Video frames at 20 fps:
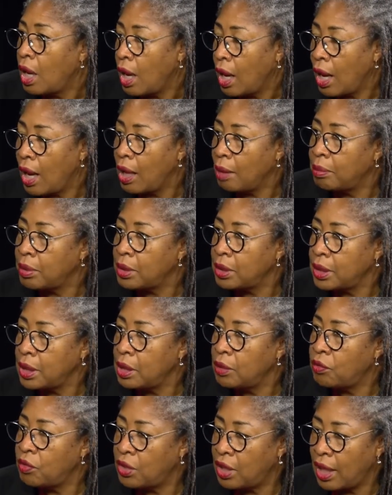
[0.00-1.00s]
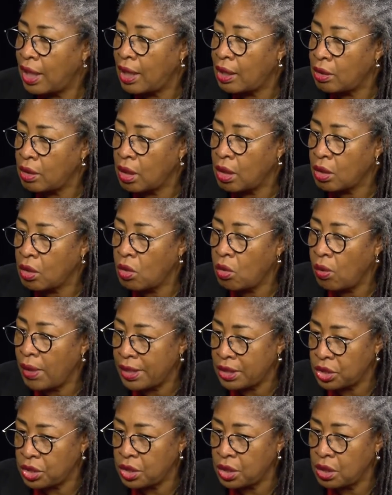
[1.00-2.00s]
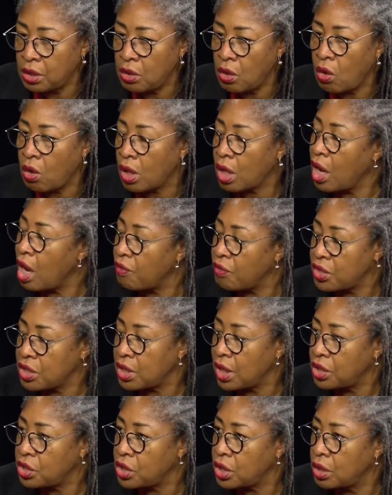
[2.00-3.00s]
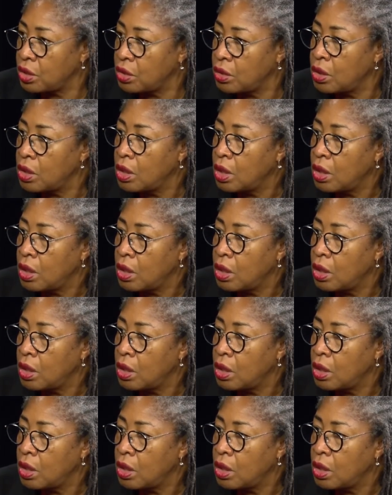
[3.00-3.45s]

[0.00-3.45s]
I believe that a question or a conversation